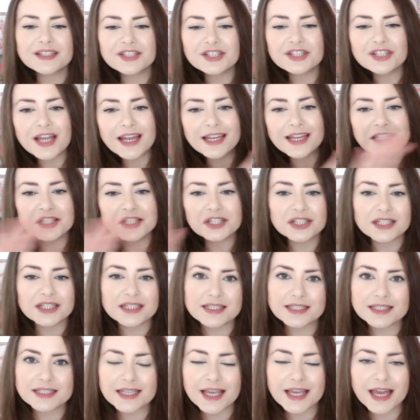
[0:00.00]
Change is
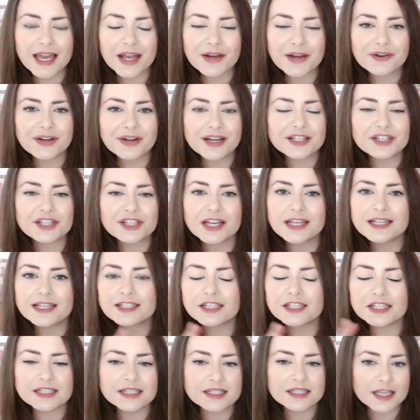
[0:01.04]
scary.
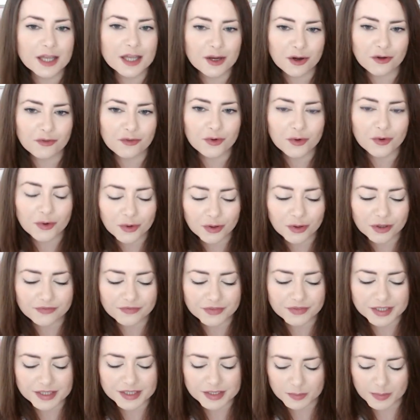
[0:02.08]
Change is scary for all
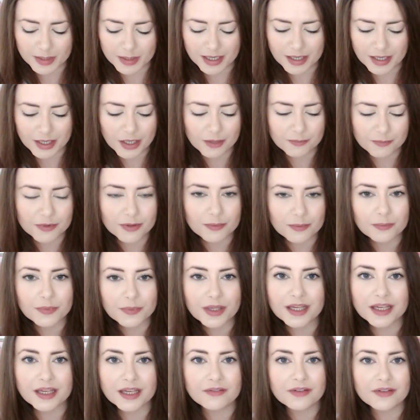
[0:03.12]
of us, but I hope that
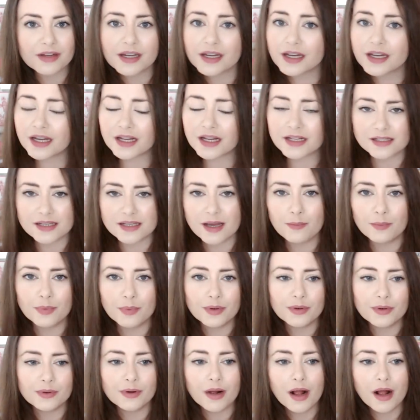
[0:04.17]
me giving an
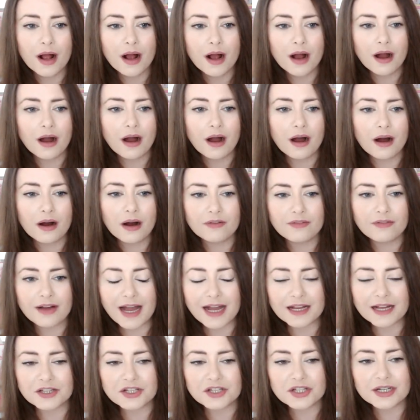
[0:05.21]
example of
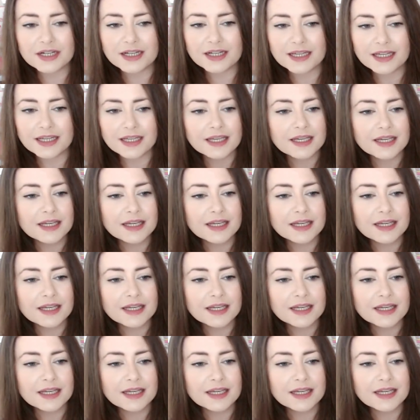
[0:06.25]
actually